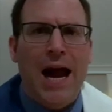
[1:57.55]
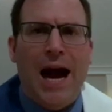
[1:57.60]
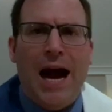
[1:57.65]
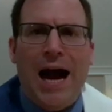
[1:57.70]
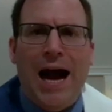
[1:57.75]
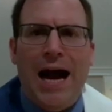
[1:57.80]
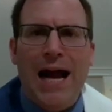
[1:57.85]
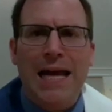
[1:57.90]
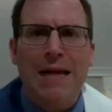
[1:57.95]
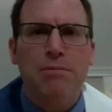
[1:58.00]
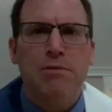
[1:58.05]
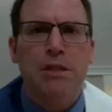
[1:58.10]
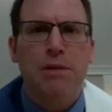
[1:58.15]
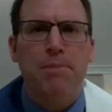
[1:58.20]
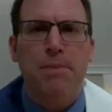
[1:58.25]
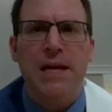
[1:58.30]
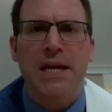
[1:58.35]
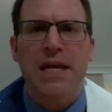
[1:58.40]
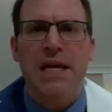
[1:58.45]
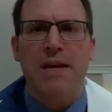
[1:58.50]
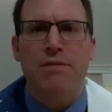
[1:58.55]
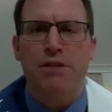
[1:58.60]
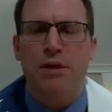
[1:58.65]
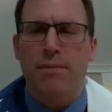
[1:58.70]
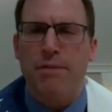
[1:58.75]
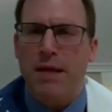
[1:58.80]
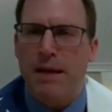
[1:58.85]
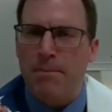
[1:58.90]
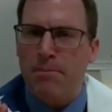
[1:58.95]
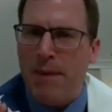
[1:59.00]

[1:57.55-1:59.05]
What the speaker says: I am speaking of something